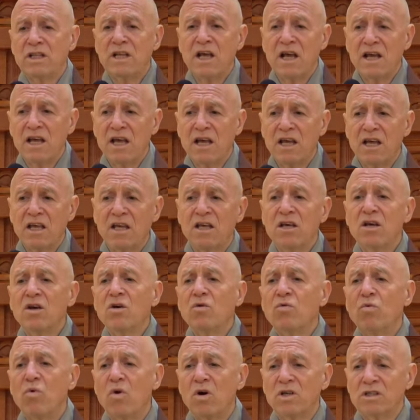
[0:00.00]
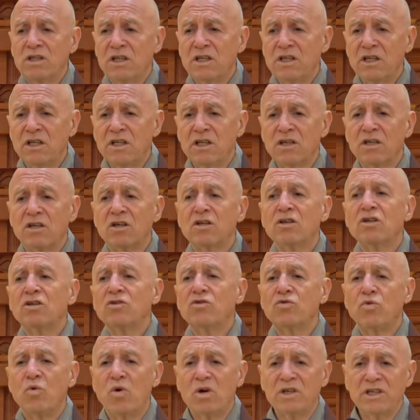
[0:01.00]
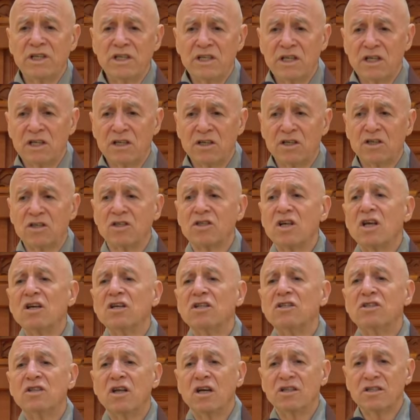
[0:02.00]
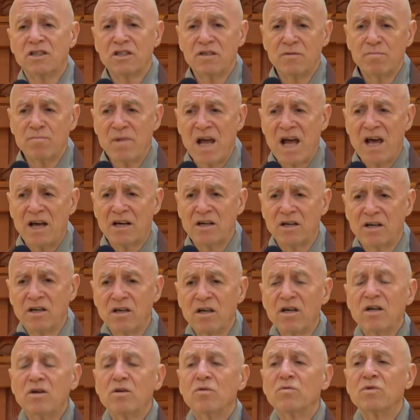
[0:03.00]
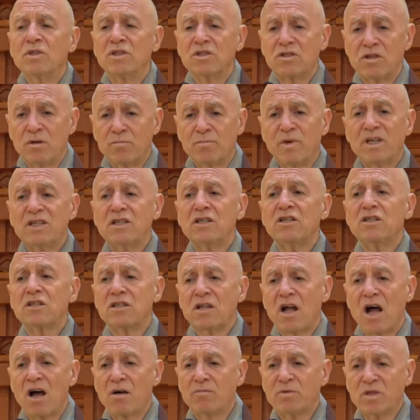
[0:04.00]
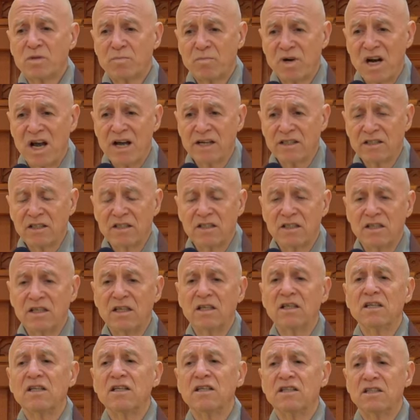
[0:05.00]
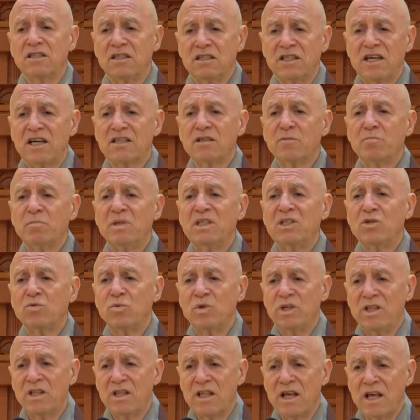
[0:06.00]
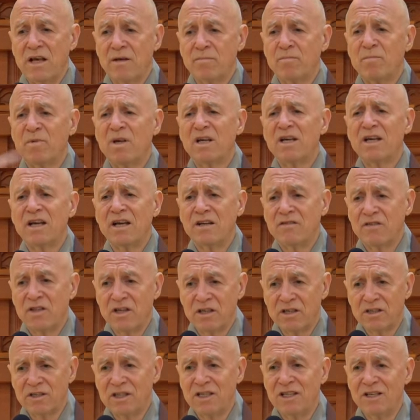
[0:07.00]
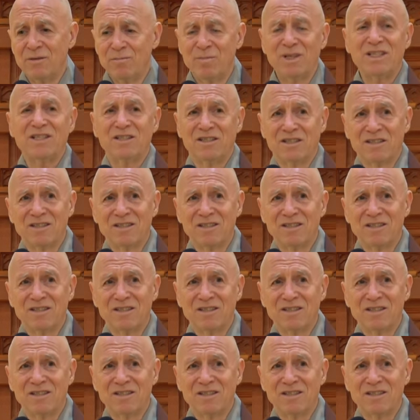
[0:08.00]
day, 1 year, 20 years, doesn't matter. When somebody stops practicing, it's just between them and their demon.